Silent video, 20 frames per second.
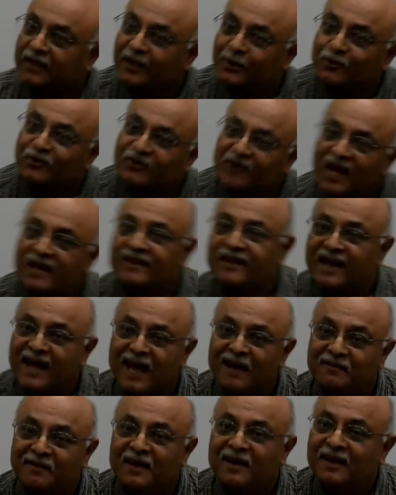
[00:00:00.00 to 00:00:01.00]
he would rather
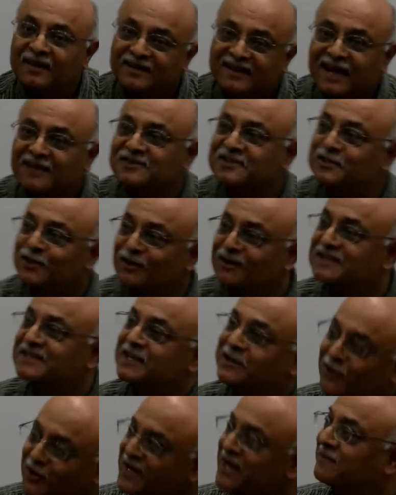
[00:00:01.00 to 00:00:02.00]
have $1,000 than
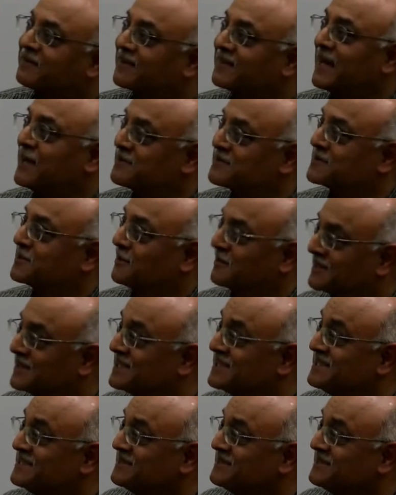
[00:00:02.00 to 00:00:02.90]
not have $1,000,